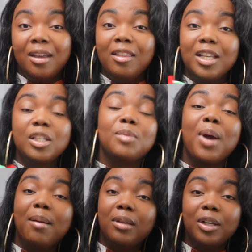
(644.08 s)
this is
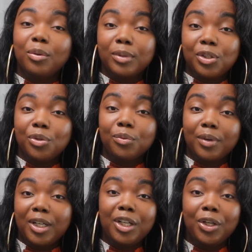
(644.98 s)
probably going to
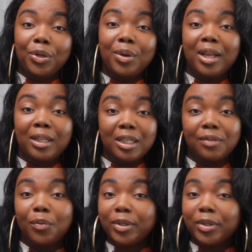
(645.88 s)
run you at least